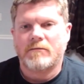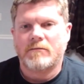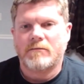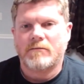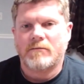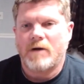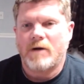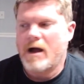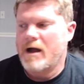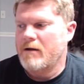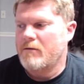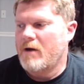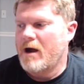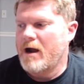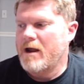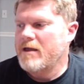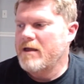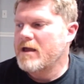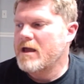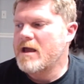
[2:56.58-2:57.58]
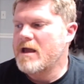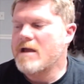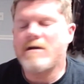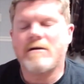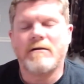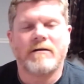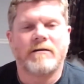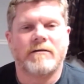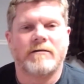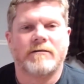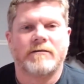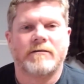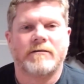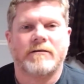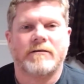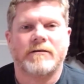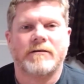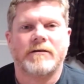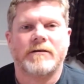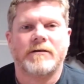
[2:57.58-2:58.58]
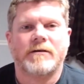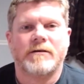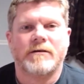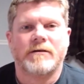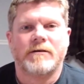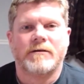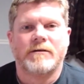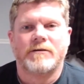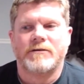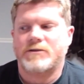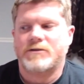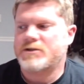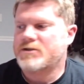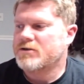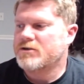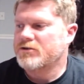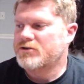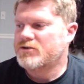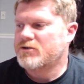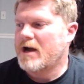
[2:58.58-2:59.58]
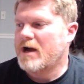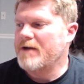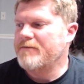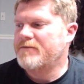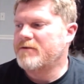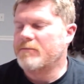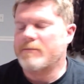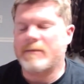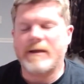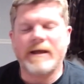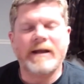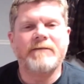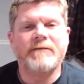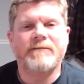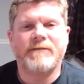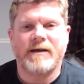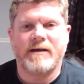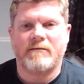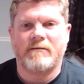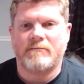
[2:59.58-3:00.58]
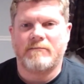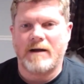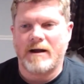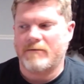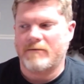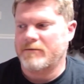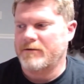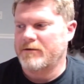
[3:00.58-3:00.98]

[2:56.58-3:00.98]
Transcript: Why why are you here? Just go drive your minivan around.